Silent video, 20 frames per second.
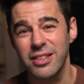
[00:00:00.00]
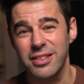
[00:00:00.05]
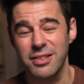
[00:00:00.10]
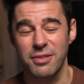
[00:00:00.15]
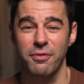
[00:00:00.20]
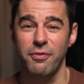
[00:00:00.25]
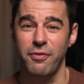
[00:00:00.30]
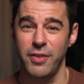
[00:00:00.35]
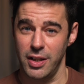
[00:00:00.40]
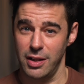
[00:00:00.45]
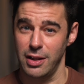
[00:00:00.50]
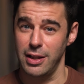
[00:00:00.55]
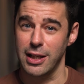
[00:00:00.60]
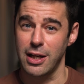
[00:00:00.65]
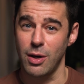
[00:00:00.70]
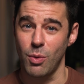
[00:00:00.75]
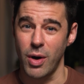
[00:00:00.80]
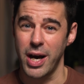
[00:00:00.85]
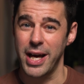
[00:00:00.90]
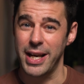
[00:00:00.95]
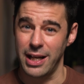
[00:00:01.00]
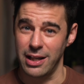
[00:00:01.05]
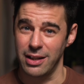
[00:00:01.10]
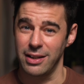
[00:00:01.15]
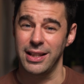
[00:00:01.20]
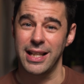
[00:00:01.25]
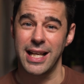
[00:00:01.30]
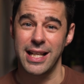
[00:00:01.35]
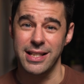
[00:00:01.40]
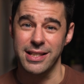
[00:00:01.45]
doesn't feel like a
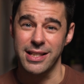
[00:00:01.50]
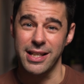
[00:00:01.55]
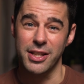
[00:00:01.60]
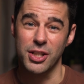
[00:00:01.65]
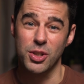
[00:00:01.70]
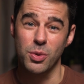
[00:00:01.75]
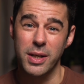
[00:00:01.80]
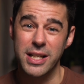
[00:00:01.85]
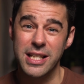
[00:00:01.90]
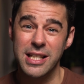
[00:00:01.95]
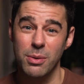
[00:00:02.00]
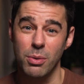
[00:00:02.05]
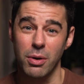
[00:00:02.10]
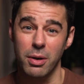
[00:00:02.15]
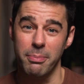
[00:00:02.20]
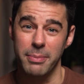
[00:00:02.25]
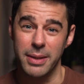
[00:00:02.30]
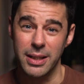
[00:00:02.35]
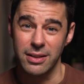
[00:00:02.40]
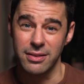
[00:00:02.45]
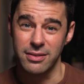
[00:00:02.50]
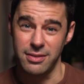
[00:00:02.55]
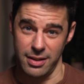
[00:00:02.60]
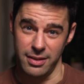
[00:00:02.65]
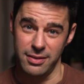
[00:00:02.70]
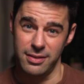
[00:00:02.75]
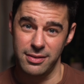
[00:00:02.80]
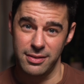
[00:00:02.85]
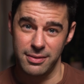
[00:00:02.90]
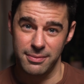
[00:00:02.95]
wide-angle lens, and the 21mm
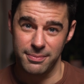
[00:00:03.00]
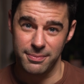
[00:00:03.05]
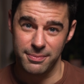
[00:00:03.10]
does.